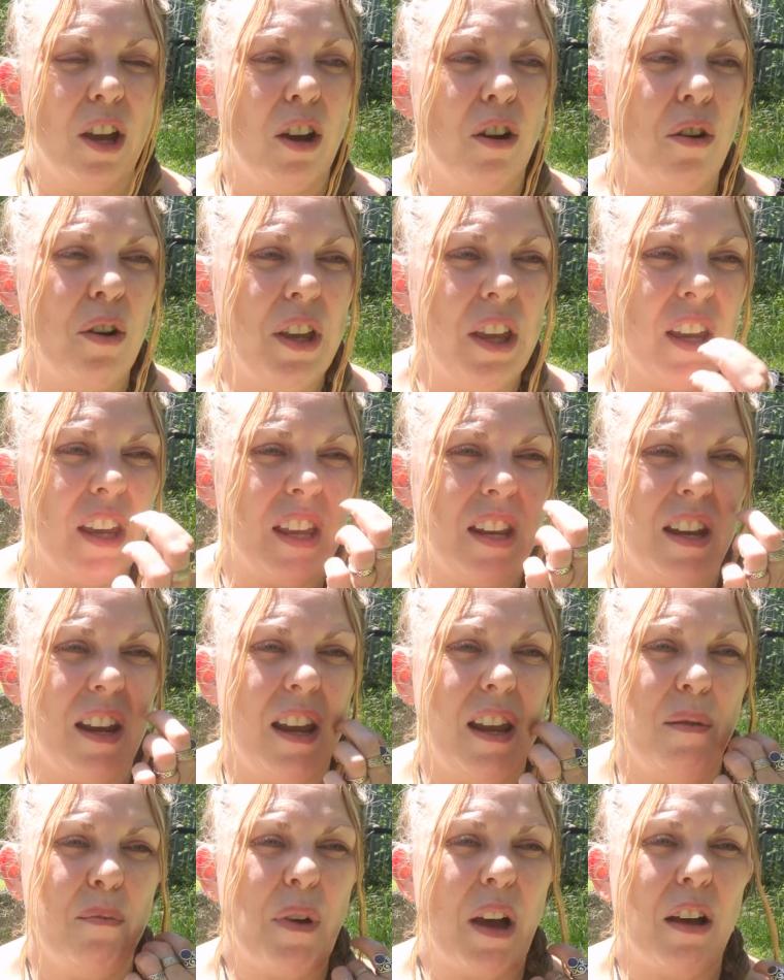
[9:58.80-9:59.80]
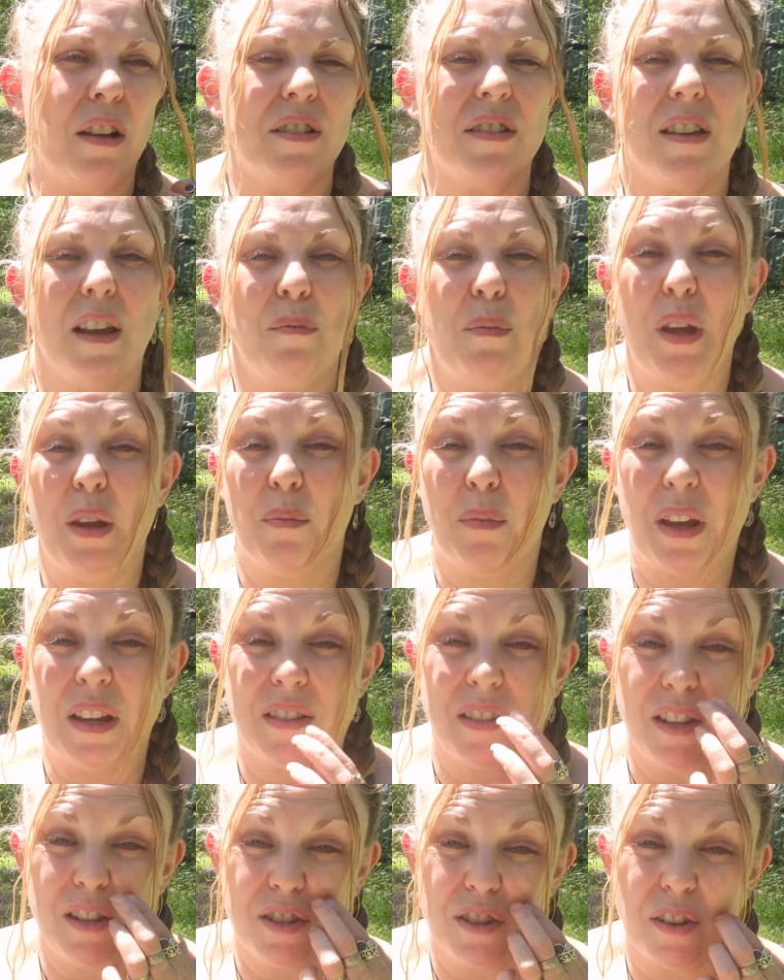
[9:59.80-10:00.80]
or you can email, send me a
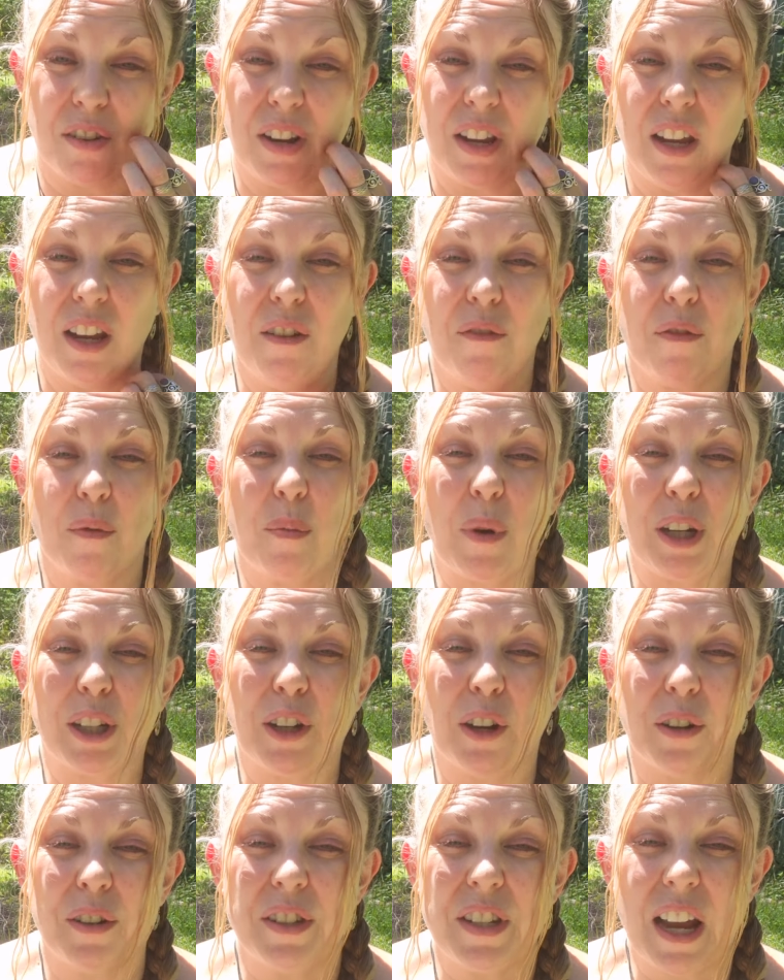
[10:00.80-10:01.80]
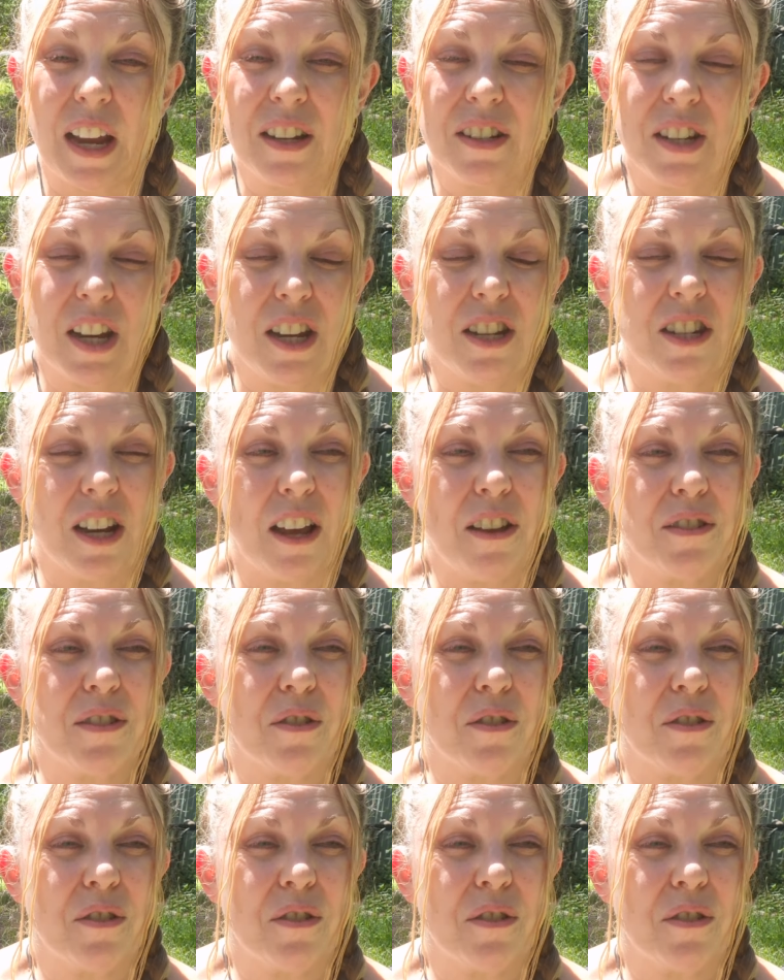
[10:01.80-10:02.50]
message on here for my contact details